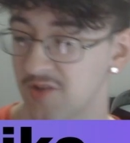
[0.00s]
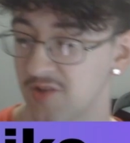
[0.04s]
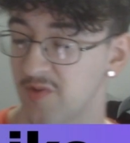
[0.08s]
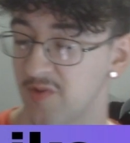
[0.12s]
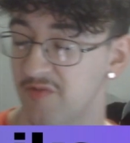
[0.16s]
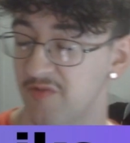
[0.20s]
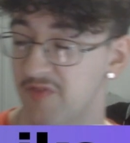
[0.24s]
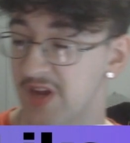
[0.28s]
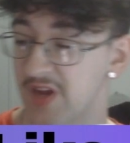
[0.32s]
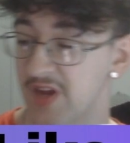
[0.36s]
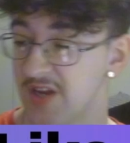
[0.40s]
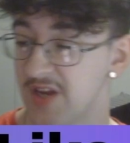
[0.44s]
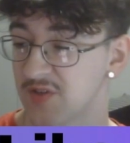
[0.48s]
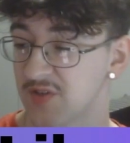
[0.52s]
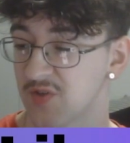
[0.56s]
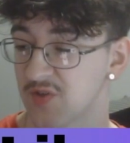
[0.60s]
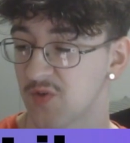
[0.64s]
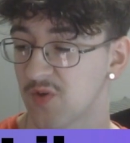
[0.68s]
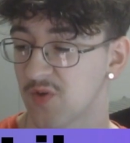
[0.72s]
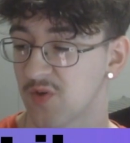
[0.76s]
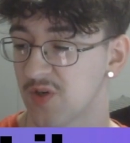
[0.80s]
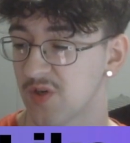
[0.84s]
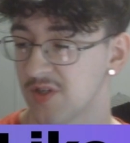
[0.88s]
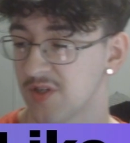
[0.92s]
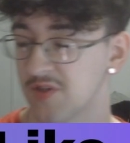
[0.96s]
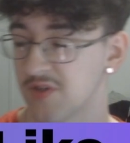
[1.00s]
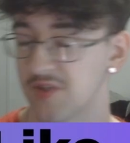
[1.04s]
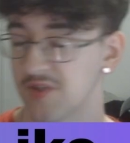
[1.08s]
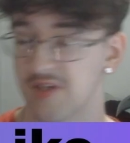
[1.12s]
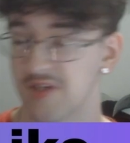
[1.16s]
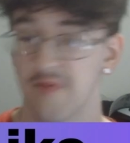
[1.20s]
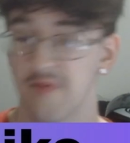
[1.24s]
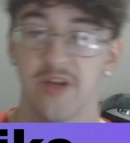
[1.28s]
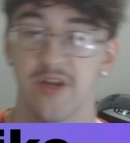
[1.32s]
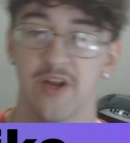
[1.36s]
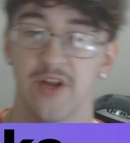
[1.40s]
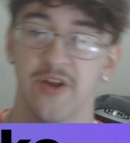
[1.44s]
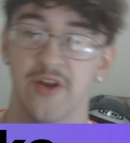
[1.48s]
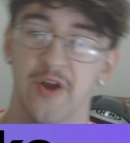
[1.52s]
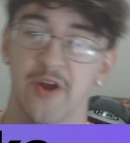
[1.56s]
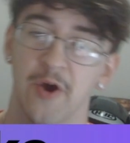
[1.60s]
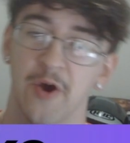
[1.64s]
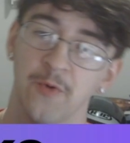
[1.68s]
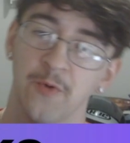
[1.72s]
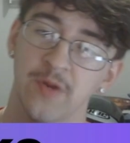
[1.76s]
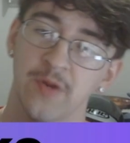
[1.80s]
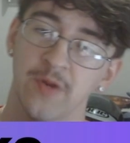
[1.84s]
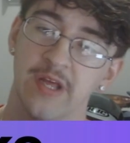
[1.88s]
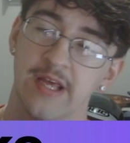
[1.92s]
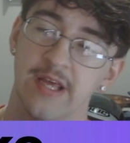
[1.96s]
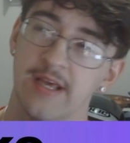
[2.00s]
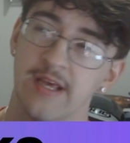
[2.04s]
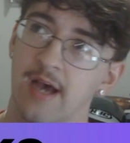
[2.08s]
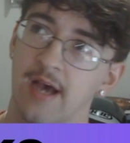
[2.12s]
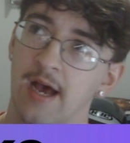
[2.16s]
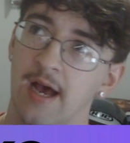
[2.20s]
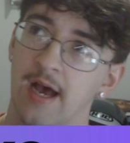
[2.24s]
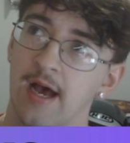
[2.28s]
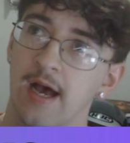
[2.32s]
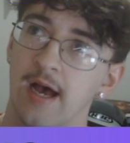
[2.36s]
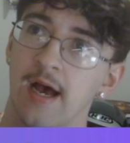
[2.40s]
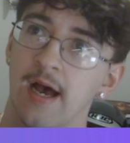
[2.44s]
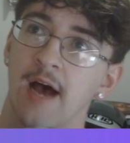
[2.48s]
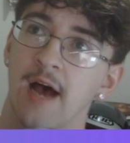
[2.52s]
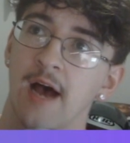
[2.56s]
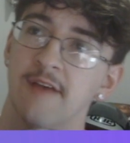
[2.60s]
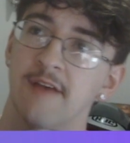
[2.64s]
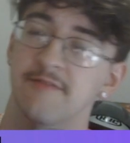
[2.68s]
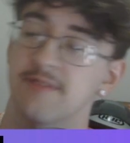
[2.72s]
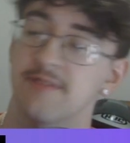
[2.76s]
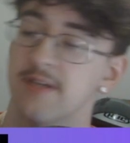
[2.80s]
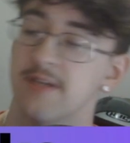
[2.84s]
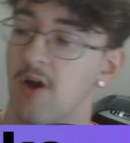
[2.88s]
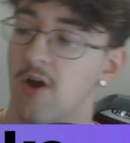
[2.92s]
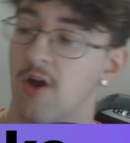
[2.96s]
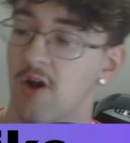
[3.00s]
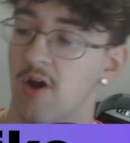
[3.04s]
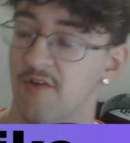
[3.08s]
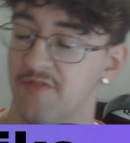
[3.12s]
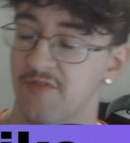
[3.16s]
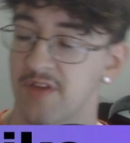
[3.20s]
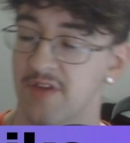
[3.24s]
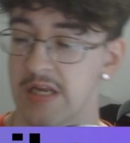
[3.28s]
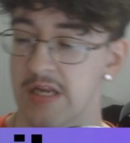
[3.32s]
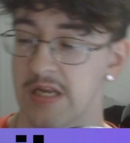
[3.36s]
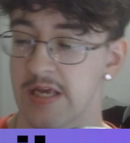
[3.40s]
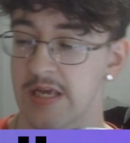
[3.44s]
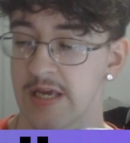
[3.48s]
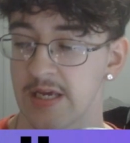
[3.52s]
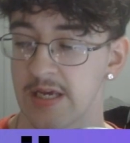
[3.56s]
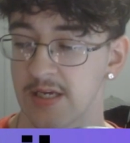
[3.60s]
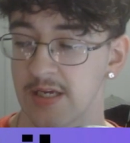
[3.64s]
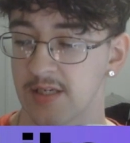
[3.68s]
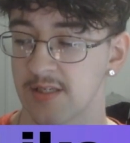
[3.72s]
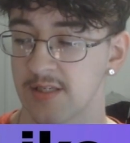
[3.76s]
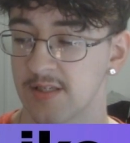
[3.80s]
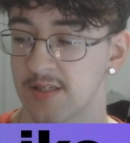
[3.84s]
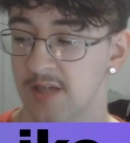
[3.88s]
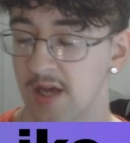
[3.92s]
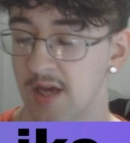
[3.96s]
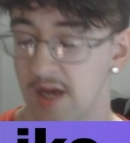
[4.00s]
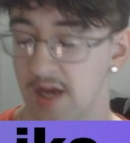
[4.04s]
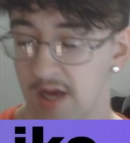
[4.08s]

with Venusaur. So something to note I've seen often is